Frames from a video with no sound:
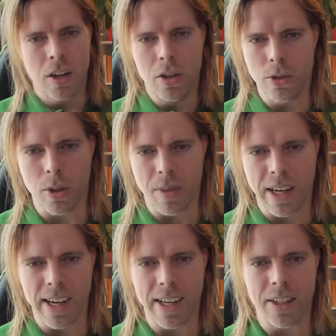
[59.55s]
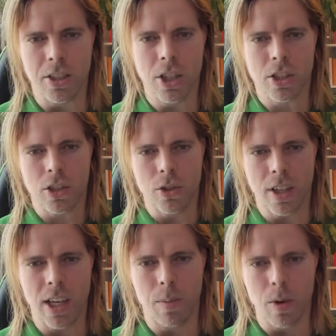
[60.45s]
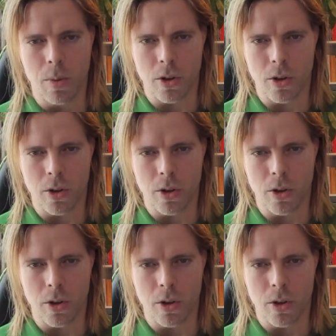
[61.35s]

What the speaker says: do something lighter just so you keep your